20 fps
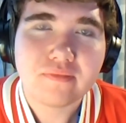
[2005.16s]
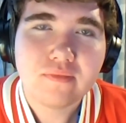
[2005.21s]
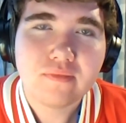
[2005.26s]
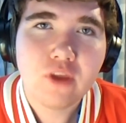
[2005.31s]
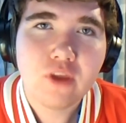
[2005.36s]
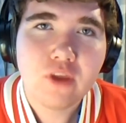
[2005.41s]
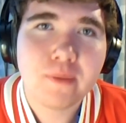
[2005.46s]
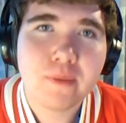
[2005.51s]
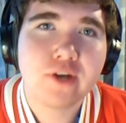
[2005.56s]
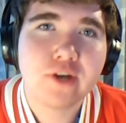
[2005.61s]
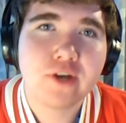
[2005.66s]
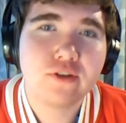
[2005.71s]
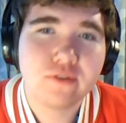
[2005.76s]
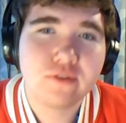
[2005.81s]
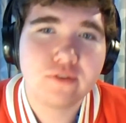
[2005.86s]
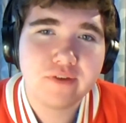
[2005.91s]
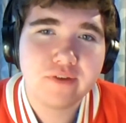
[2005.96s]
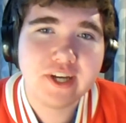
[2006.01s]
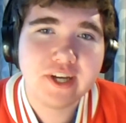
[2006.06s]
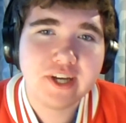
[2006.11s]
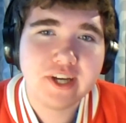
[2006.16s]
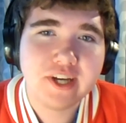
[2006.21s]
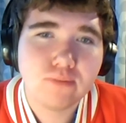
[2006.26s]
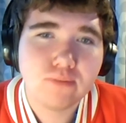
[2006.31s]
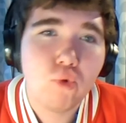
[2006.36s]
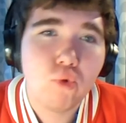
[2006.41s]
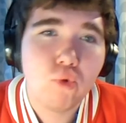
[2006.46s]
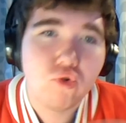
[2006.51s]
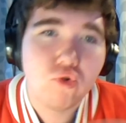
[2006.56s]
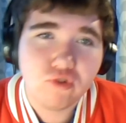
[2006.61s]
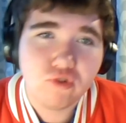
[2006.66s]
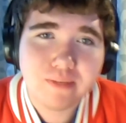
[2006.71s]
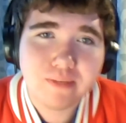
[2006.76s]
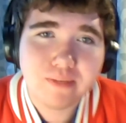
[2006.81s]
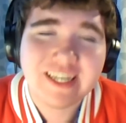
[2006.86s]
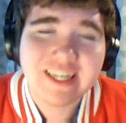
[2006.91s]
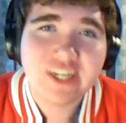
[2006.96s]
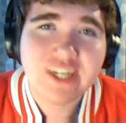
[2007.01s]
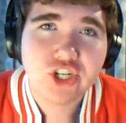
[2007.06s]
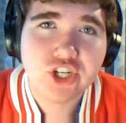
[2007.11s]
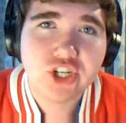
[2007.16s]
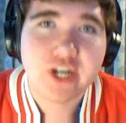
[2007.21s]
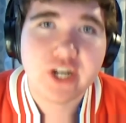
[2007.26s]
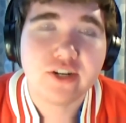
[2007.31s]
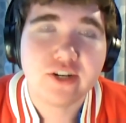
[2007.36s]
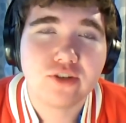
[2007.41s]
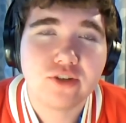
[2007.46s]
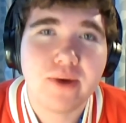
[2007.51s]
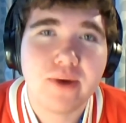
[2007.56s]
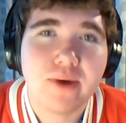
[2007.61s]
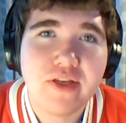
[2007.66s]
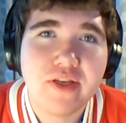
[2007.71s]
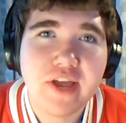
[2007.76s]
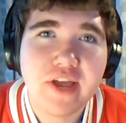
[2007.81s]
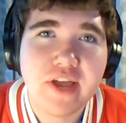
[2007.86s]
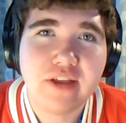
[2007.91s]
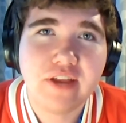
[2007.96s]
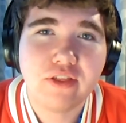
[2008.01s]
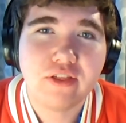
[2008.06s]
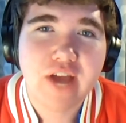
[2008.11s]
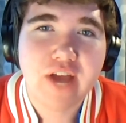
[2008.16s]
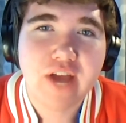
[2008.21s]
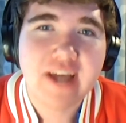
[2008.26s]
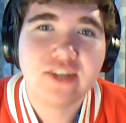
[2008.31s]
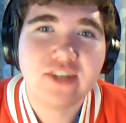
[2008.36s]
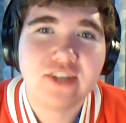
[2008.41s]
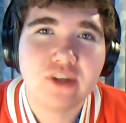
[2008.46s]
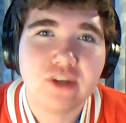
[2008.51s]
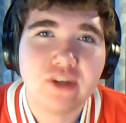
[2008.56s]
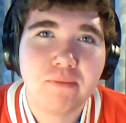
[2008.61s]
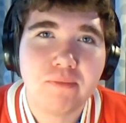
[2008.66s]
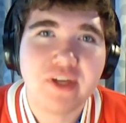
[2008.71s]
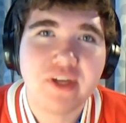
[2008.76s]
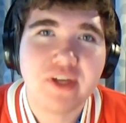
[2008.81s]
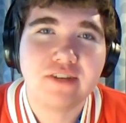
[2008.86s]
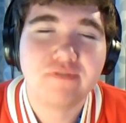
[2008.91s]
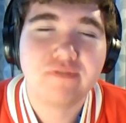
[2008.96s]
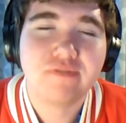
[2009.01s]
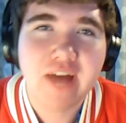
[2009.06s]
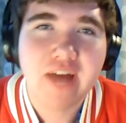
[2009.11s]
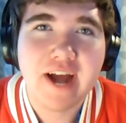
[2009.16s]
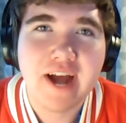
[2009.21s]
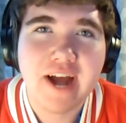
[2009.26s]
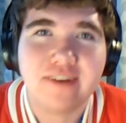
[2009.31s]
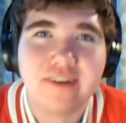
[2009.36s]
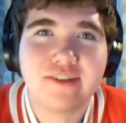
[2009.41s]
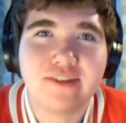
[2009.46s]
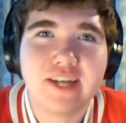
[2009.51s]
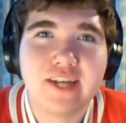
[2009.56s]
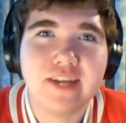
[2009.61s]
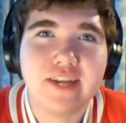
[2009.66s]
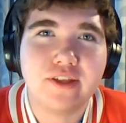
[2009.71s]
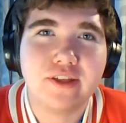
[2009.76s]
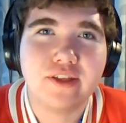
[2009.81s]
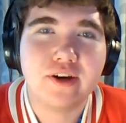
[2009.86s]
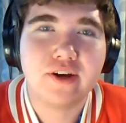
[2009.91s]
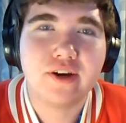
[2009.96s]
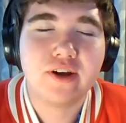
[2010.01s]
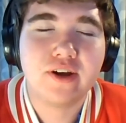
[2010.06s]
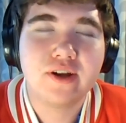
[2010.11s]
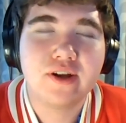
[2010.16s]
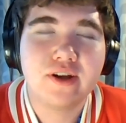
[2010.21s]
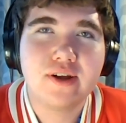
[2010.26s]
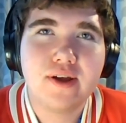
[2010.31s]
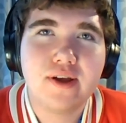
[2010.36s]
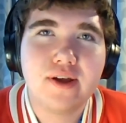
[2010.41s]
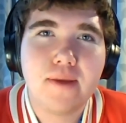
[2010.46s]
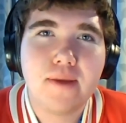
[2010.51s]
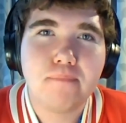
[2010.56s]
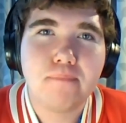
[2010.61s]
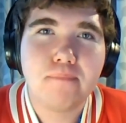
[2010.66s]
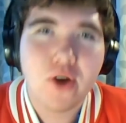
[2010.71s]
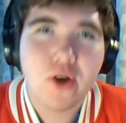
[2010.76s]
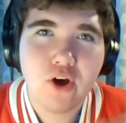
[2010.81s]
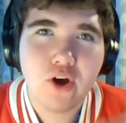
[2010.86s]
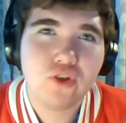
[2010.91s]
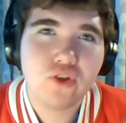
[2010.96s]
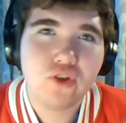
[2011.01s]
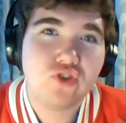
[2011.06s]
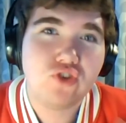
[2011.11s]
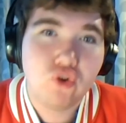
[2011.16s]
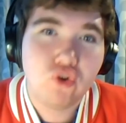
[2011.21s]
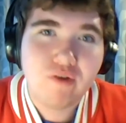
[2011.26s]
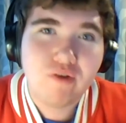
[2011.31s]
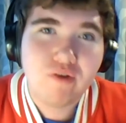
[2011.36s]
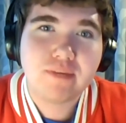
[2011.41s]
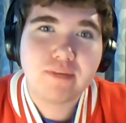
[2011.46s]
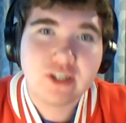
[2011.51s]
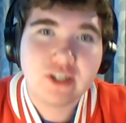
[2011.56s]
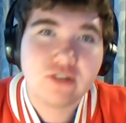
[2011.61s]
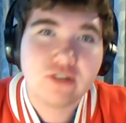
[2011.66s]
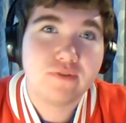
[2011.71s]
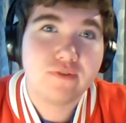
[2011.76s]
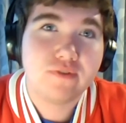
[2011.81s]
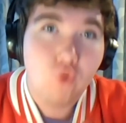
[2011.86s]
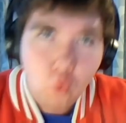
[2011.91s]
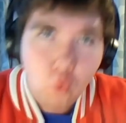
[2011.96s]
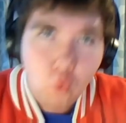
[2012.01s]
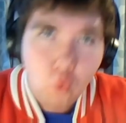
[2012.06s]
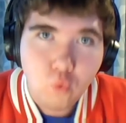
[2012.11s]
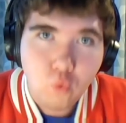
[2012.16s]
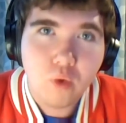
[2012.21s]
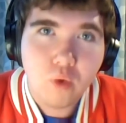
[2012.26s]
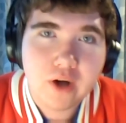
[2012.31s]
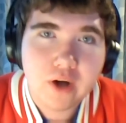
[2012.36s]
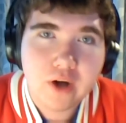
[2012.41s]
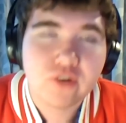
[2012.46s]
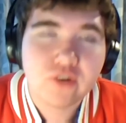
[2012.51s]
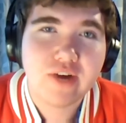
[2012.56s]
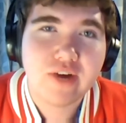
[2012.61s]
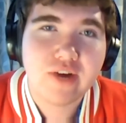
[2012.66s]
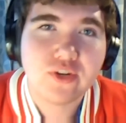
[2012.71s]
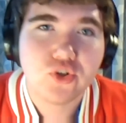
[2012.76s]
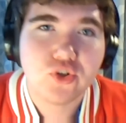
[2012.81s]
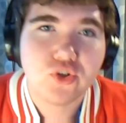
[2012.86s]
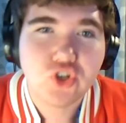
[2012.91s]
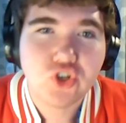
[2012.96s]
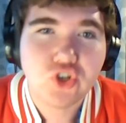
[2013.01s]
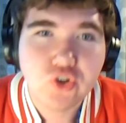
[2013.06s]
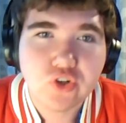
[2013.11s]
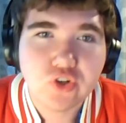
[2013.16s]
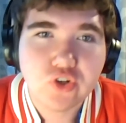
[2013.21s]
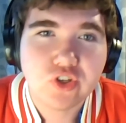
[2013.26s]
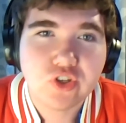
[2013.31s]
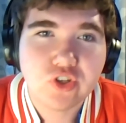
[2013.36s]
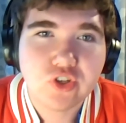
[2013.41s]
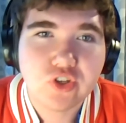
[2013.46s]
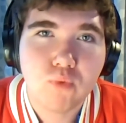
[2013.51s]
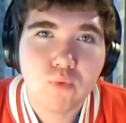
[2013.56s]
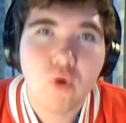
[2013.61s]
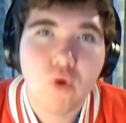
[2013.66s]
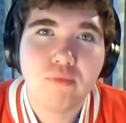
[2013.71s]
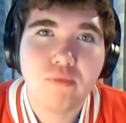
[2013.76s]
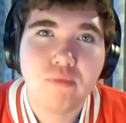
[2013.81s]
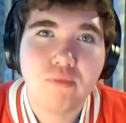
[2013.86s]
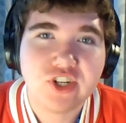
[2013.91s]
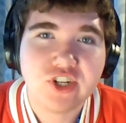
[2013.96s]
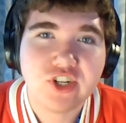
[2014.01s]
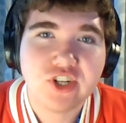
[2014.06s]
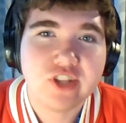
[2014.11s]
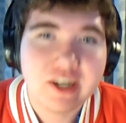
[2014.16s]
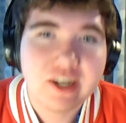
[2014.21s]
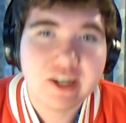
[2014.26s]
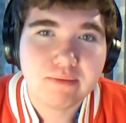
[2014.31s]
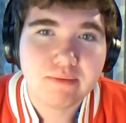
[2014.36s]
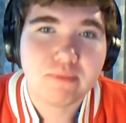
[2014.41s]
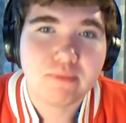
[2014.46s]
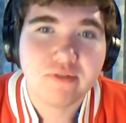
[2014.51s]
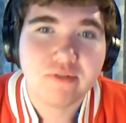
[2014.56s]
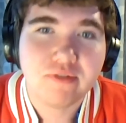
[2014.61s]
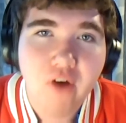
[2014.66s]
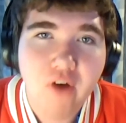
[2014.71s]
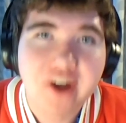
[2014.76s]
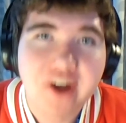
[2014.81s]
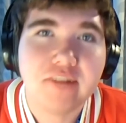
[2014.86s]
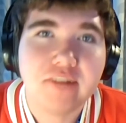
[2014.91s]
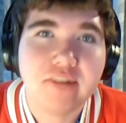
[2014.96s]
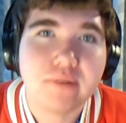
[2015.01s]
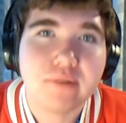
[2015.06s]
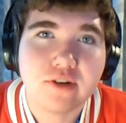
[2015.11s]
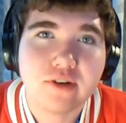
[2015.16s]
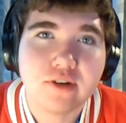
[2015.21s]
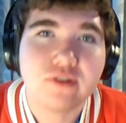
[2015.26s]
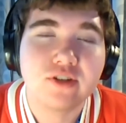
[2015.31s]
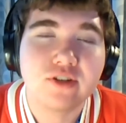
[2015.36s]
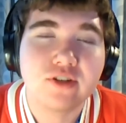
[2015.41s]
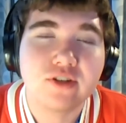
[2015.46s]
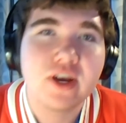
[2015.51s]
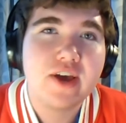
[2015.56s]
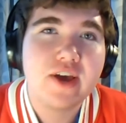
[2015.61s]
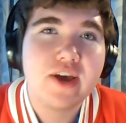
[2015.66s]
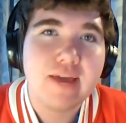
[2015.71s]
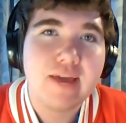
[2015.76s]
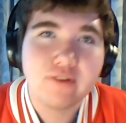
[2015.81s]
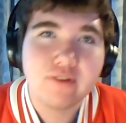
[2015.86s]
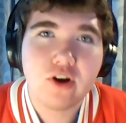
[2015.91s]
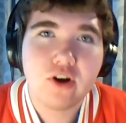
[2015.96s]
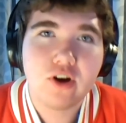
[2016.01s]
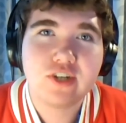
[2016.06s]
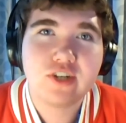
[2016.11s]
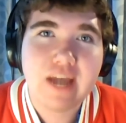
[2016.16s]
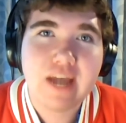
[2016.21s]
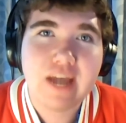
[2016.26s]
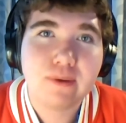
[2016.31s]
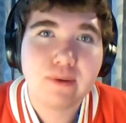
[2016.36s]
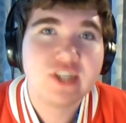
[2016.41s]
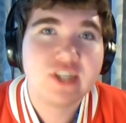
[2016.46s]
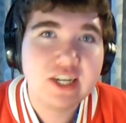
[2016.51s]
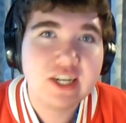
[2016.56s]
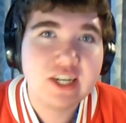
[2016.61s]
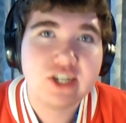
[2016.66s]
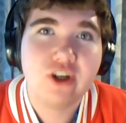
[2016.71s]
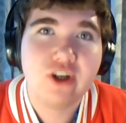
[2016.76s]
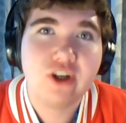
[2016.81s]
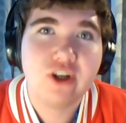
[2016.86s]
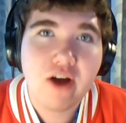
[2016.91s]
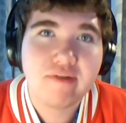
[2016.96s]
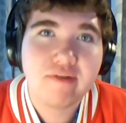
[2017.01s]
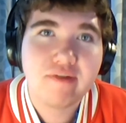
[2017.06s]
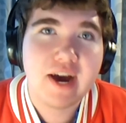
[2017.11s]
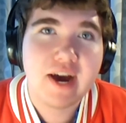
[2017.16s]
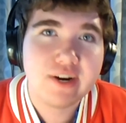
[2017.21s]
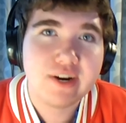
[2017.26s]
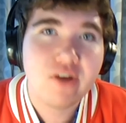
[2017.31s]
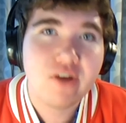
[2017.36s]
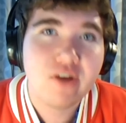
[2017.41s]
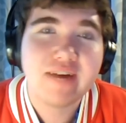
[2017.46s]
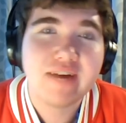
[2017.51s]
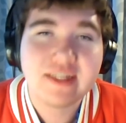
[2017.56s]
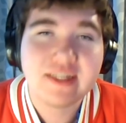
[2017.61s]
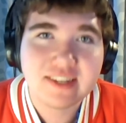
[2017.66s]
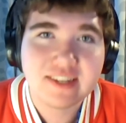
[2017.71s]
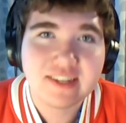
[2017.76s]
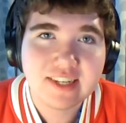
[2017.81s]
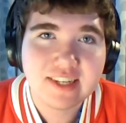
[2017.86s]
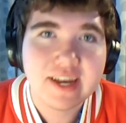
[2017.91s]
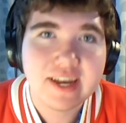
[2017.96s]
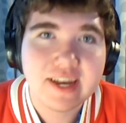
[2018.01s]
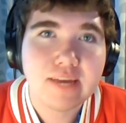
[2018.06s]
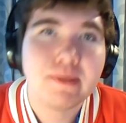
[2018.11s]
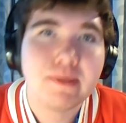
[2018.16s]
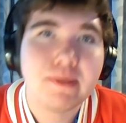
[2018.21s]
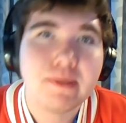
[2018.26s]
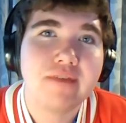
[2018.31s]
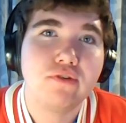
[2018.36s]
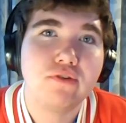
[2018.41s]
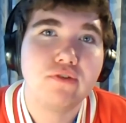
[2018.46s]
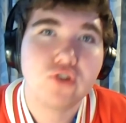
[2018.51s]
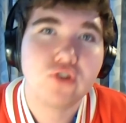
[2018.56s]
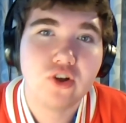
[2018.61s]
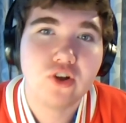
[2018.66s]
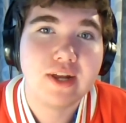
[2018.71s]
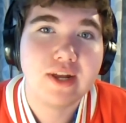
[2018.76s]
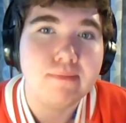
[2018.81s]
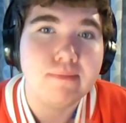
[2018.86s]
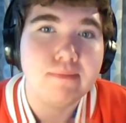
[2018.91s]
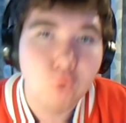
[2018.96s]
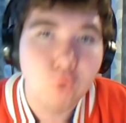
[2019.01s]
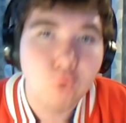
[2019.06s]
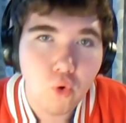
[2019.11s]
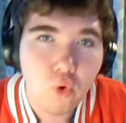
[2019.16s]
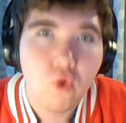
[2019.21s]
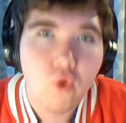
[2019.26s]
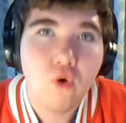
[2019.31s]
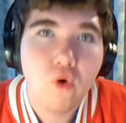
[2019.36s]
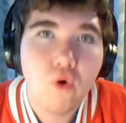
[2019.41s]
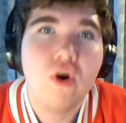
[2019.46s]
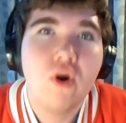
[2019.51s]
because of the very small group teaching. So I think that that is something to flag, to say that my answer is not representative of all undergraduate students and what provision they've been provided, because in regards to how much teaching I've had the same, if not slightly more,